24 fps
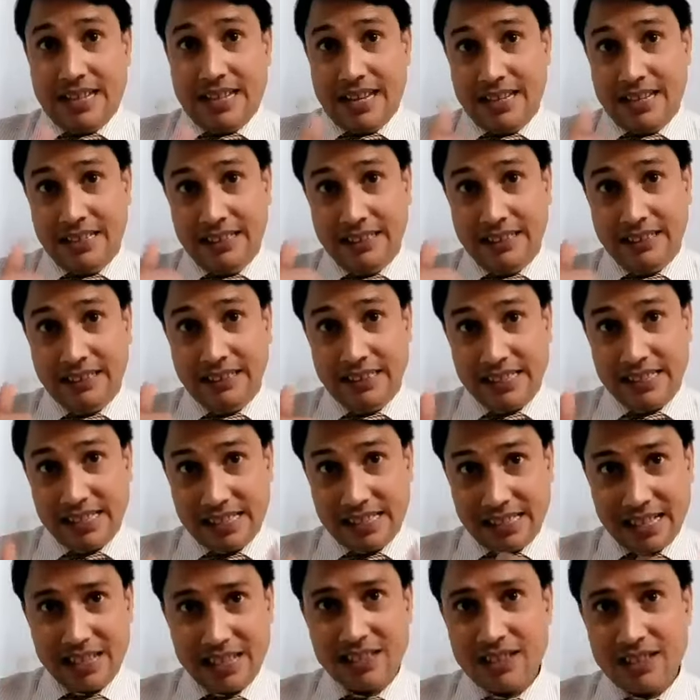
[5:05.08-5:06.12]
In
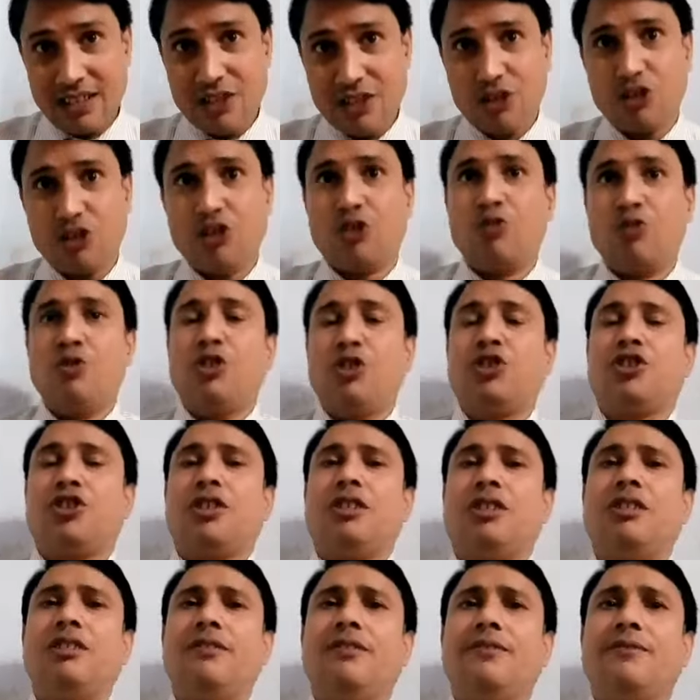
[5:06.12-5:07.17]
such a
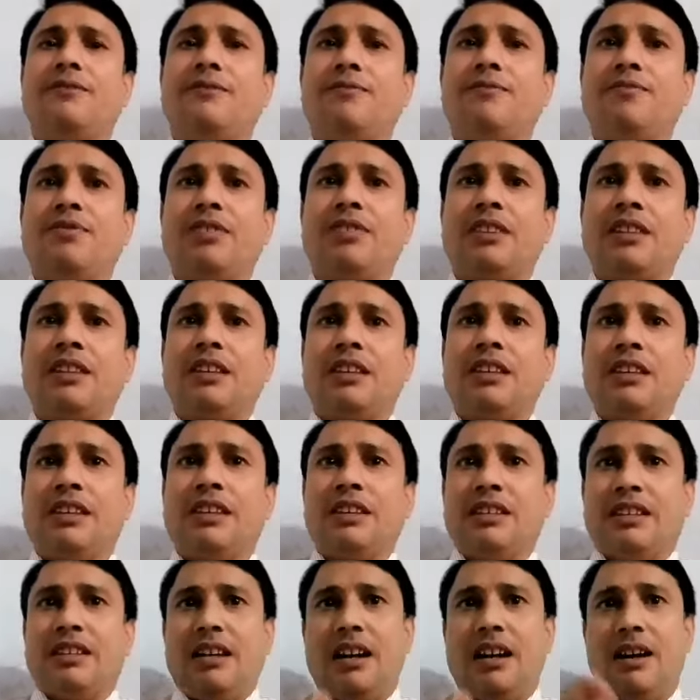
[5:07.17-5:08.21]
situation,
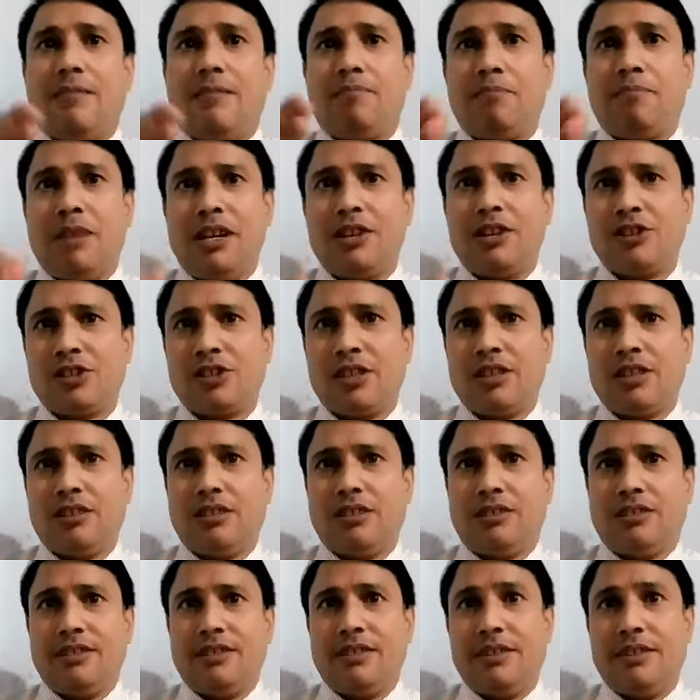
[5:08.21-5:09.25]
a person
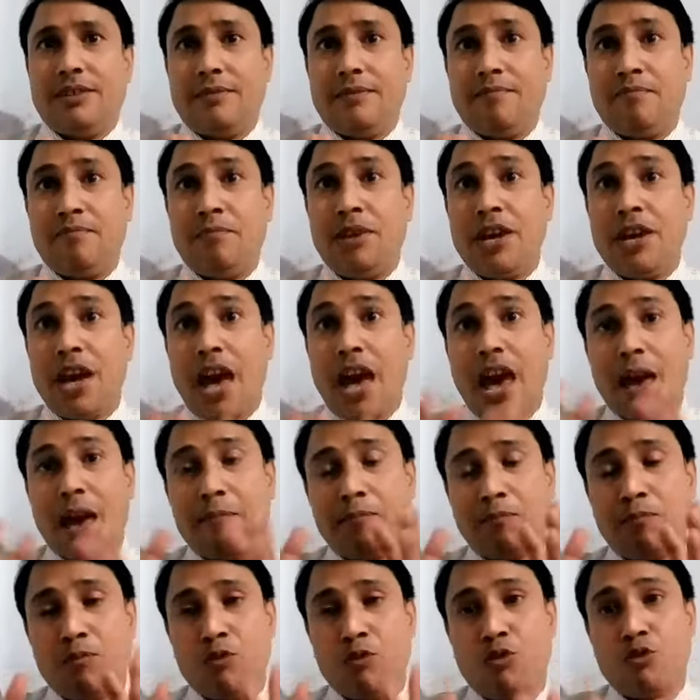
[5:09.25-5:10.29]
may
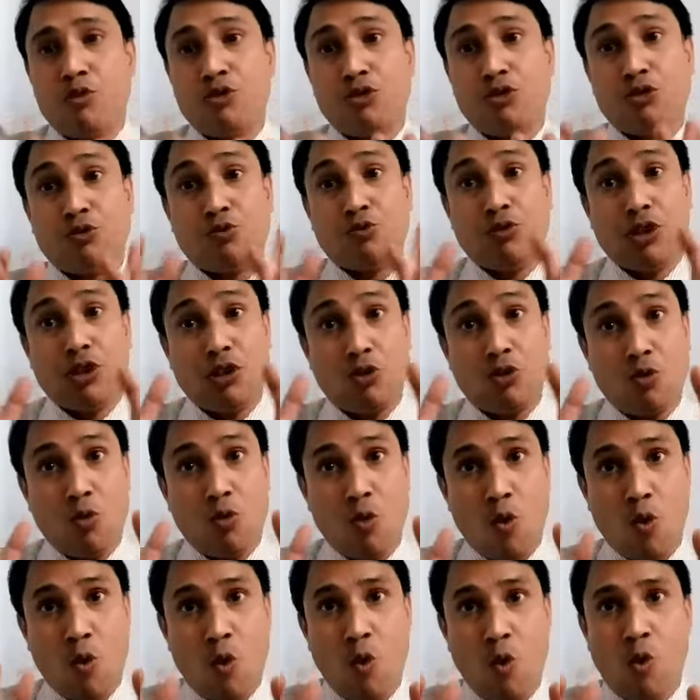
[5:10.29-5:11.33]
approach to the
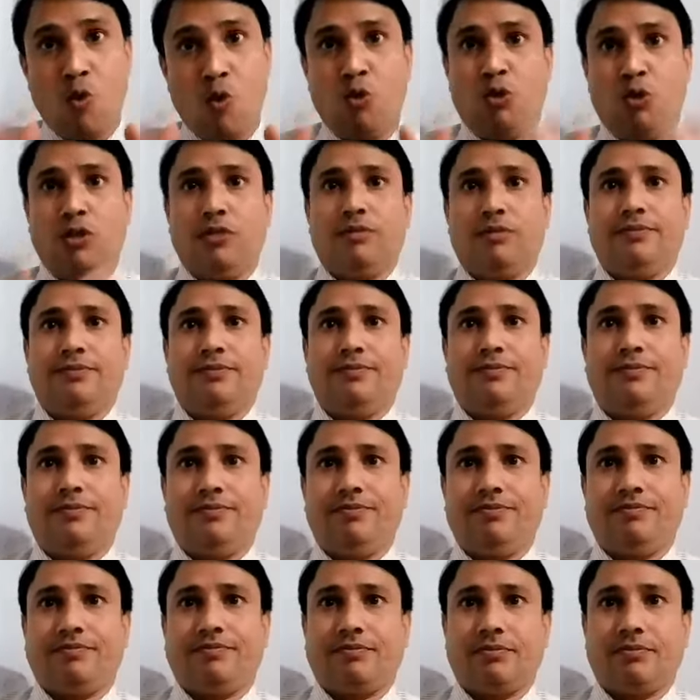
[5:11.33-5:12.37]
court.
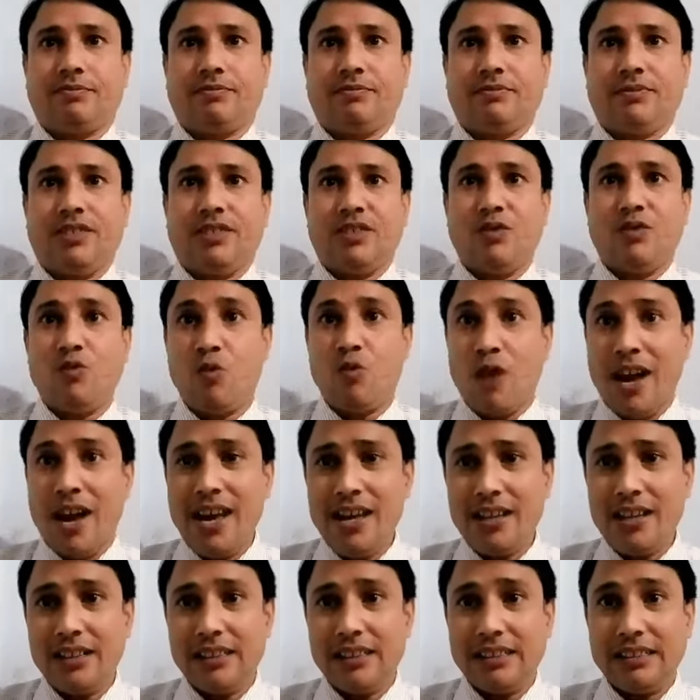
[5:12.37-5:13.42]
Why?